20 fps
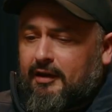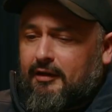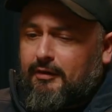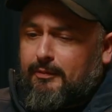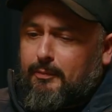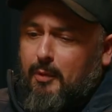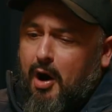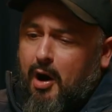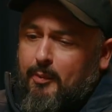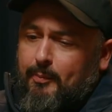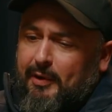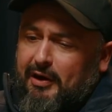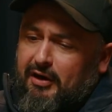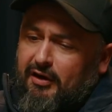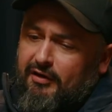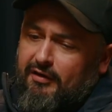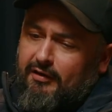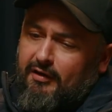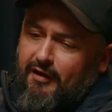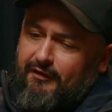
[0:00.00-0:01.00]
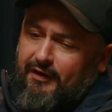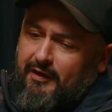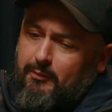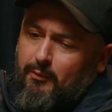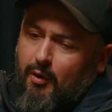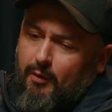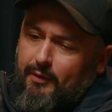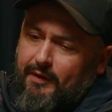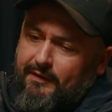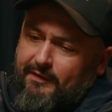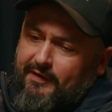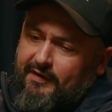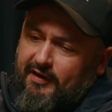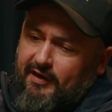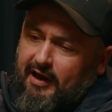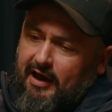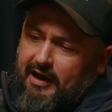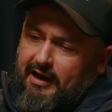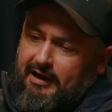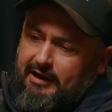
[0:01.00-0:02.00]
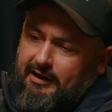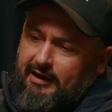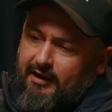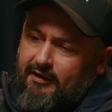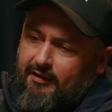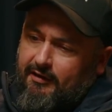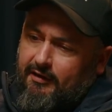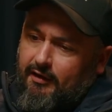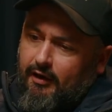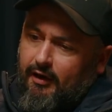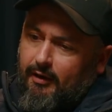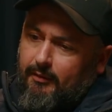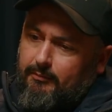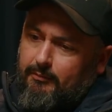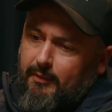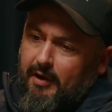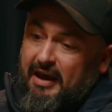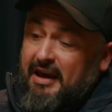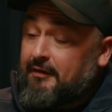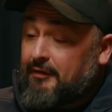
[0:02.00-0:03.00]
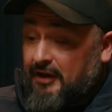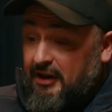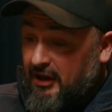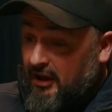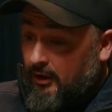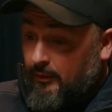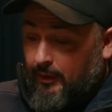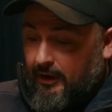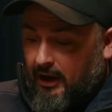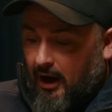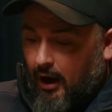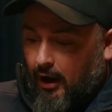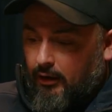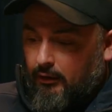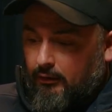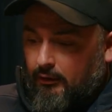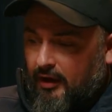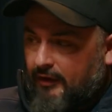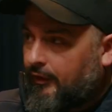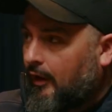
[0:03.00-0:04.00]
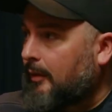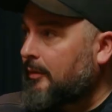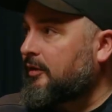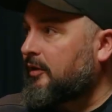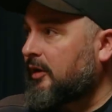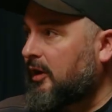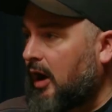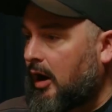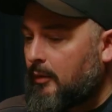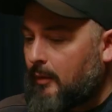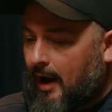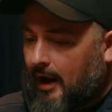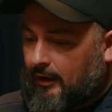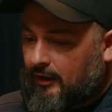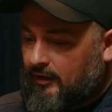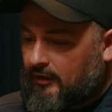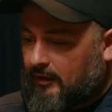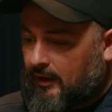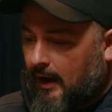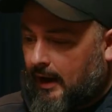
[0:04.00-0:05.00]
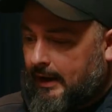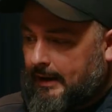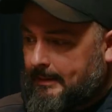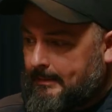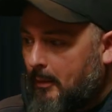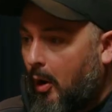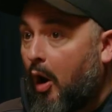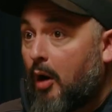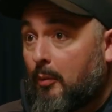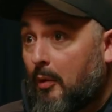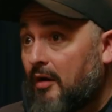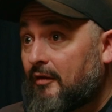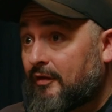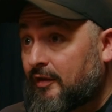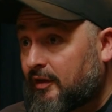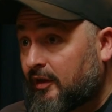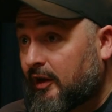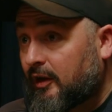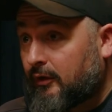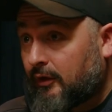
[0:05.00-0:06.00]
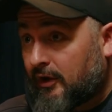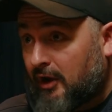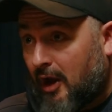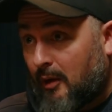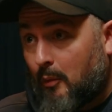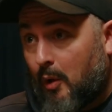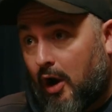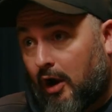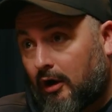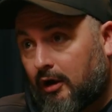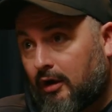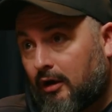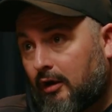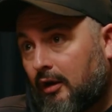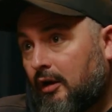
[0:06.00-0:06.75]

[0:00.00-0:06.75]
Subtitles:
as well, because I think what we've seen is that even a year ago, if I was to go around and say, I work for Secret Network,